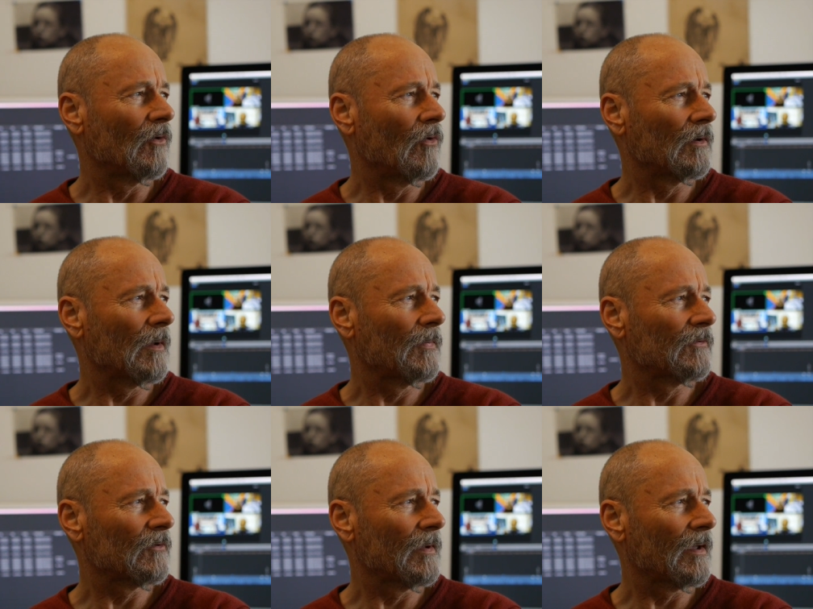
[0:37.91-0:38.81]
all up
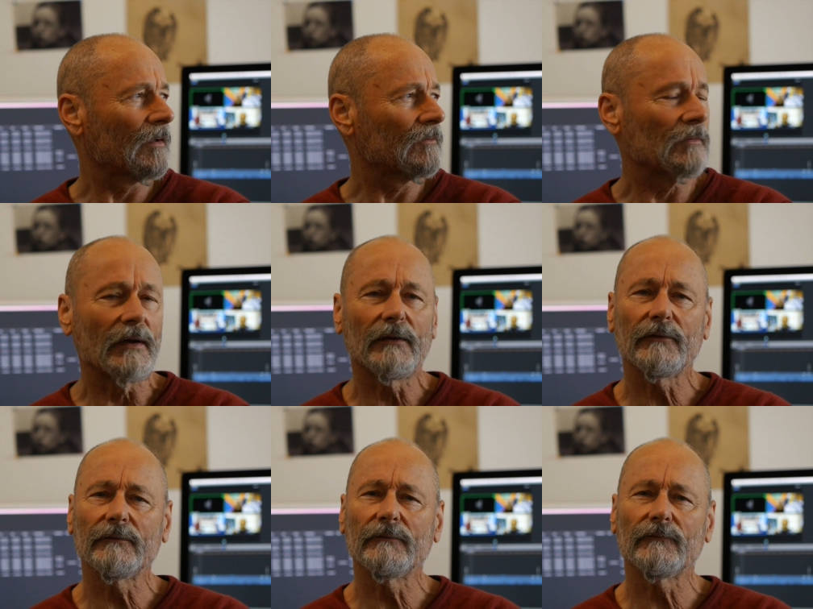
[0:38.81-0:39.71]
it's about
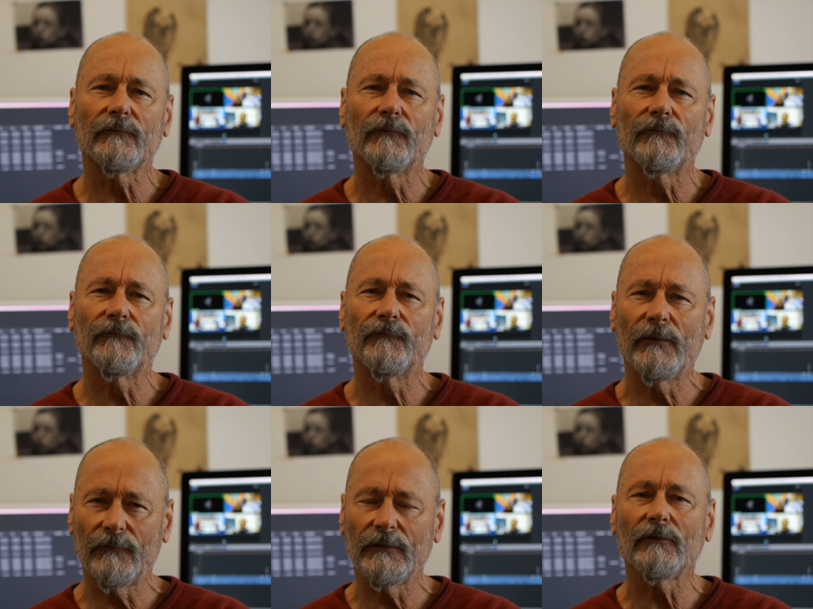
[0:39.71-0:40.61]

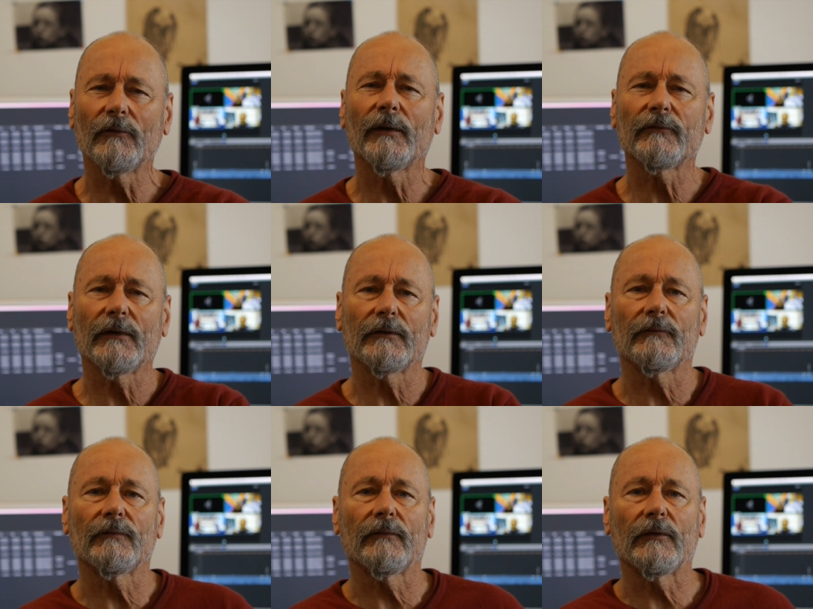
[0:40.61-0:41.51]
150, almost
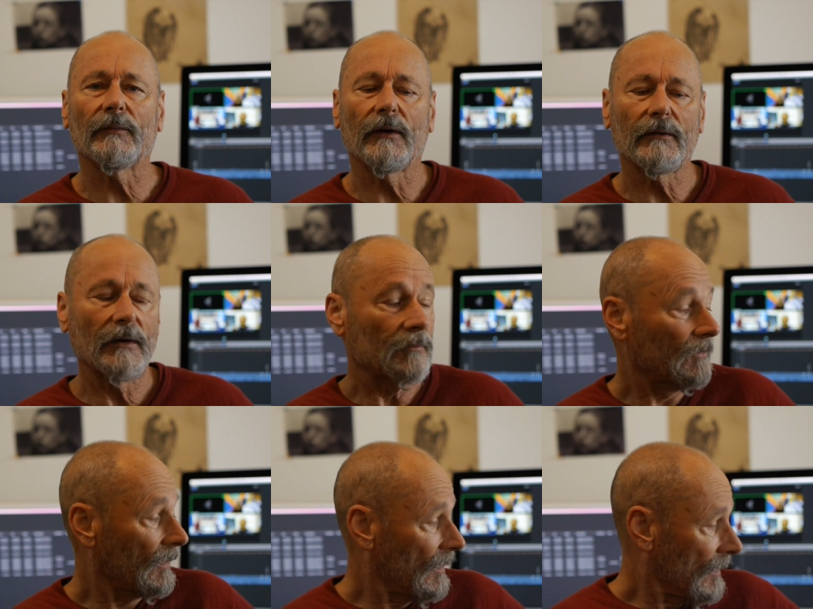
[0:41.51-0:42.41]
150 programs.